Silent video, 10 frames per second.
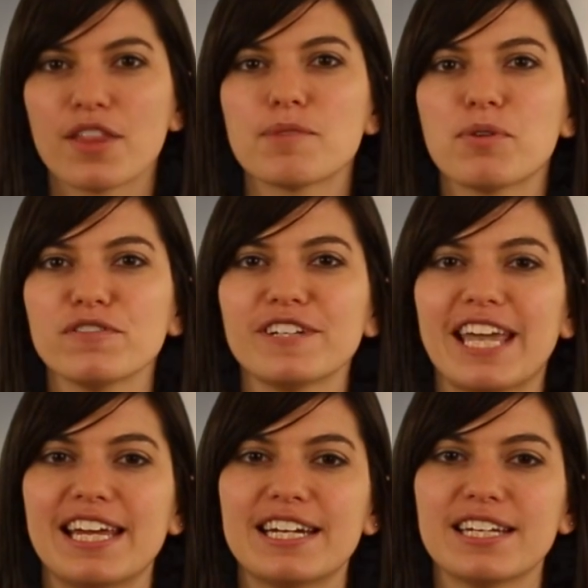The perfect
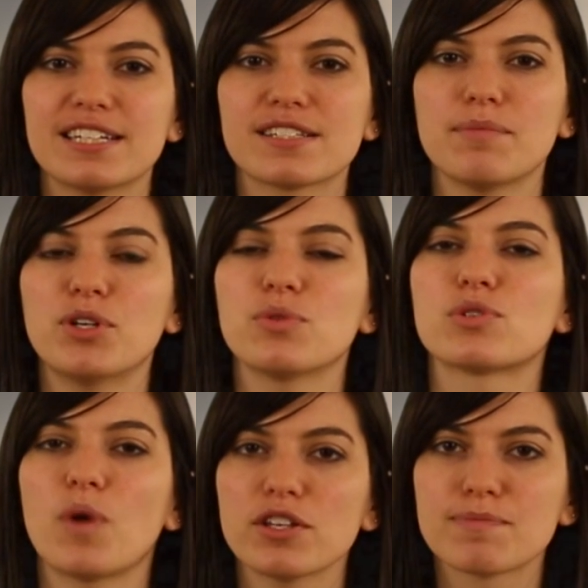candidate is someone who's
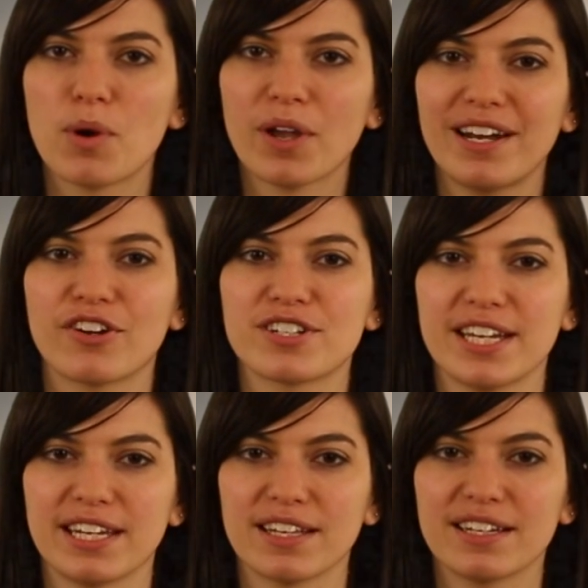well-spoken and
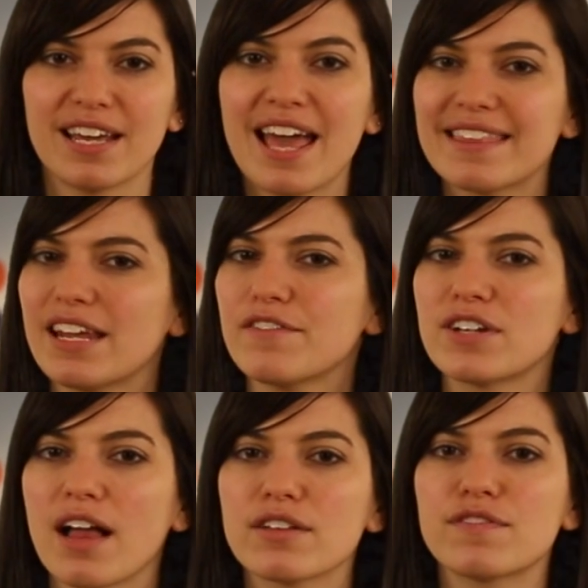articulate. They have a
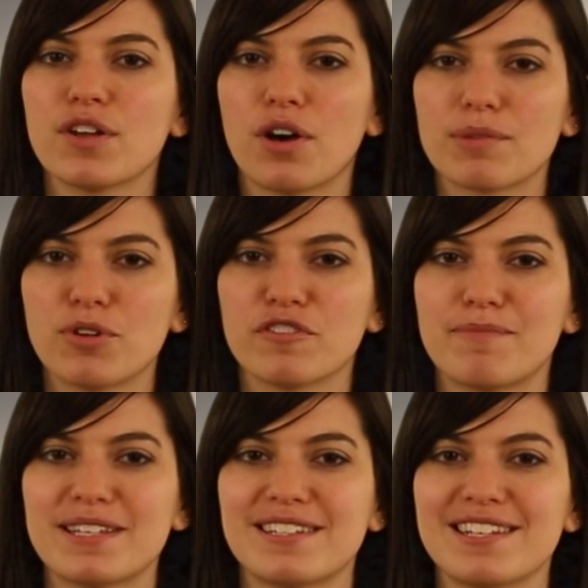knowledge of the automotive
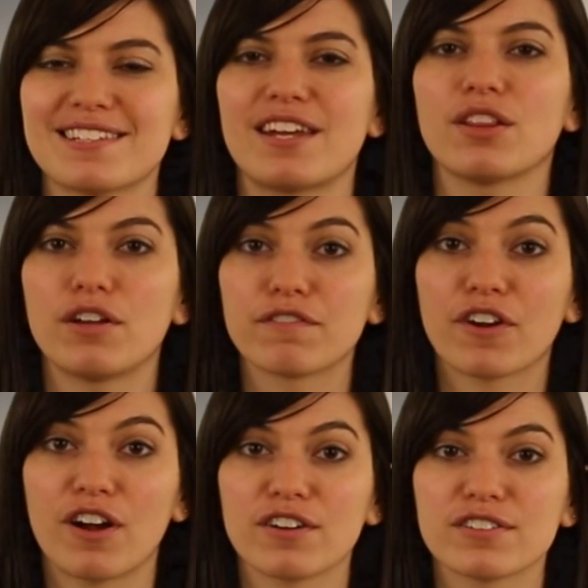business and a love for
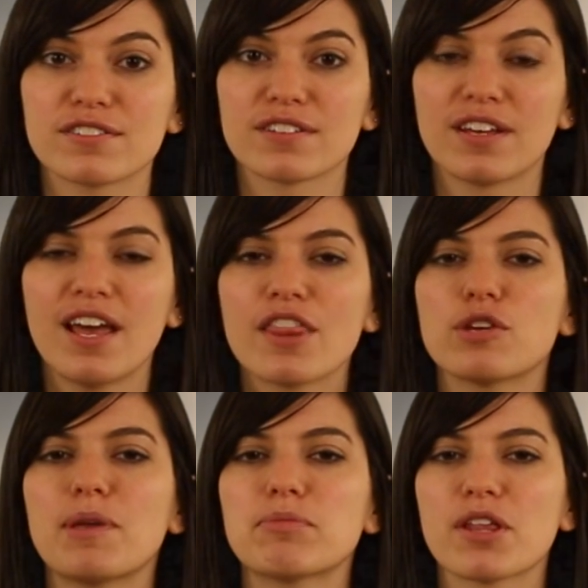cars. They'll
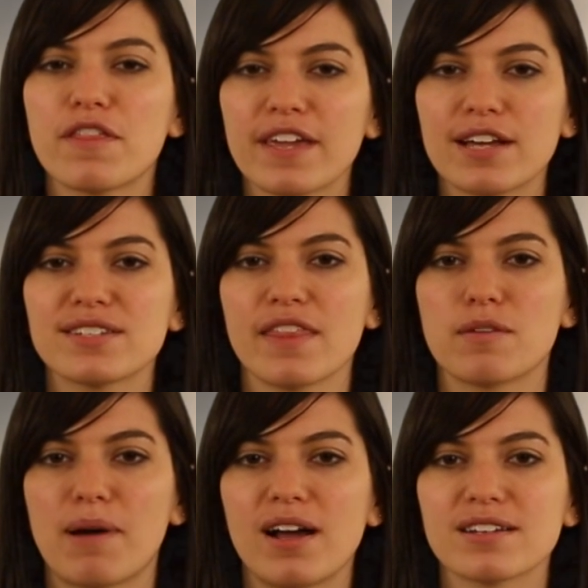be able to think outside the
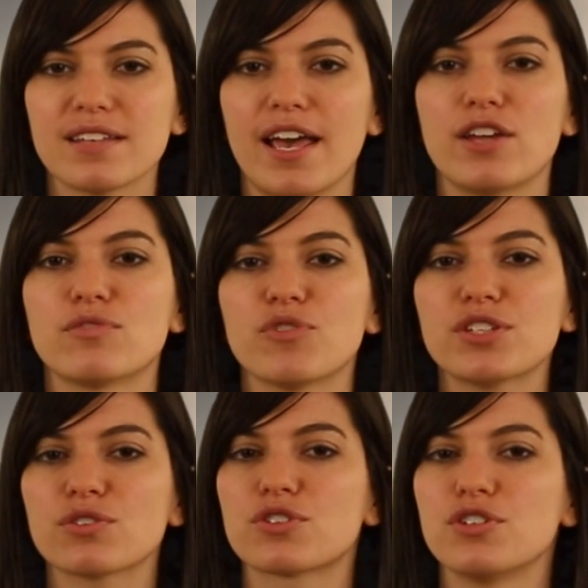box and
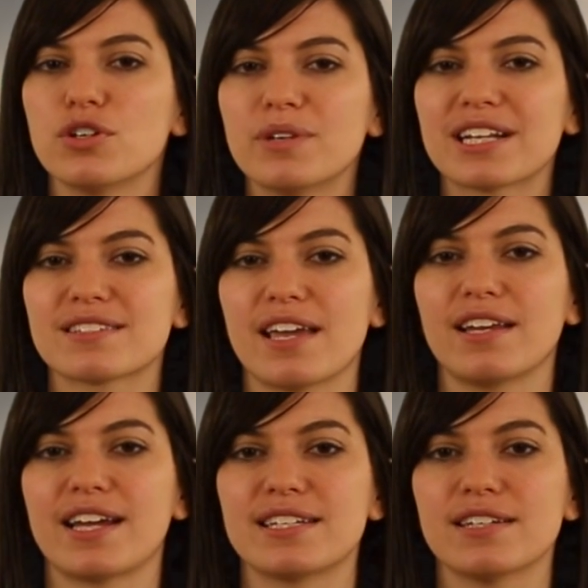research new and exciting
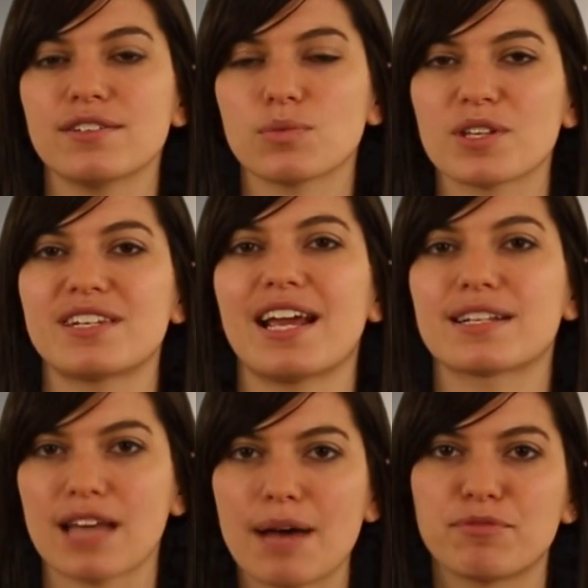ideas while staying on
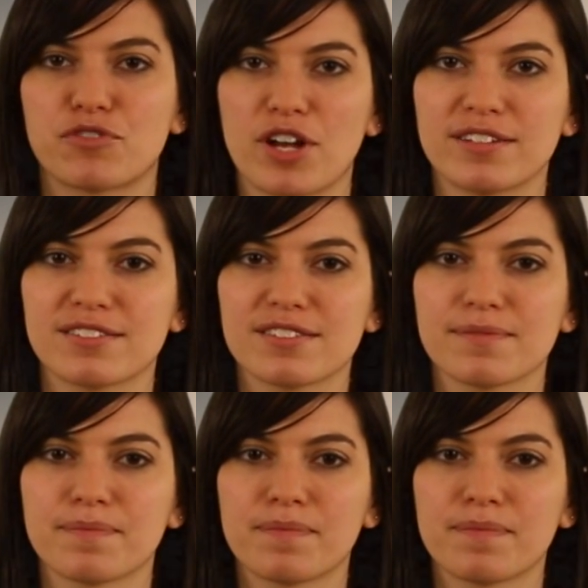top of trends.